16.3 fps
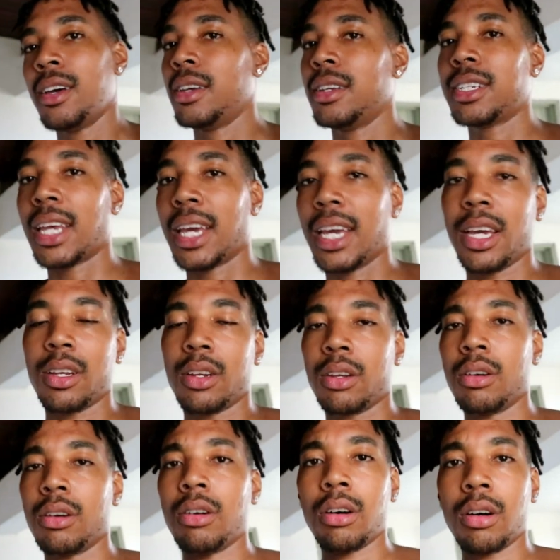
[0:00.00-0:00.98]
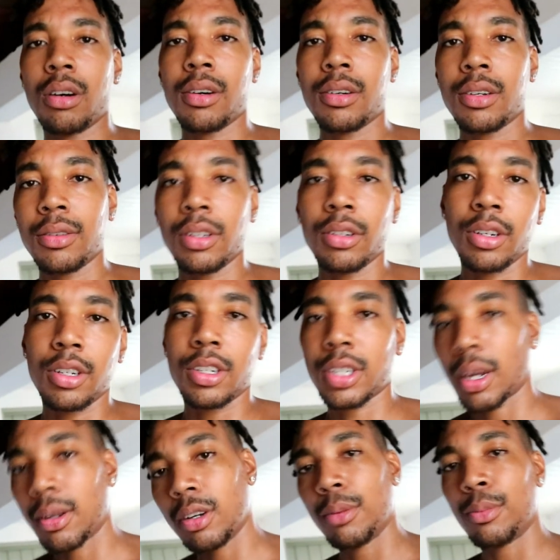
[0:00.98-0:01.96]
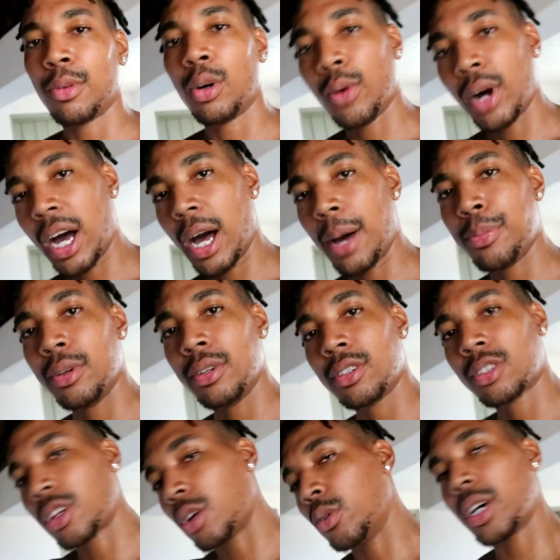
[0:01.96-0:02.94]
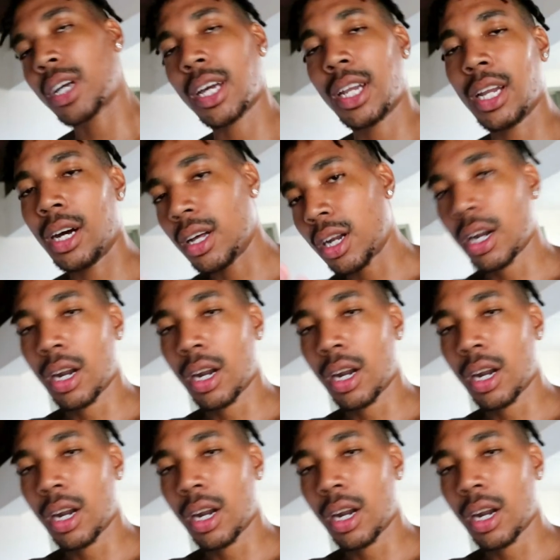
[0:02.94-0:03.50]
saying, oh, you're not in shape no more, what happened? Stop working out.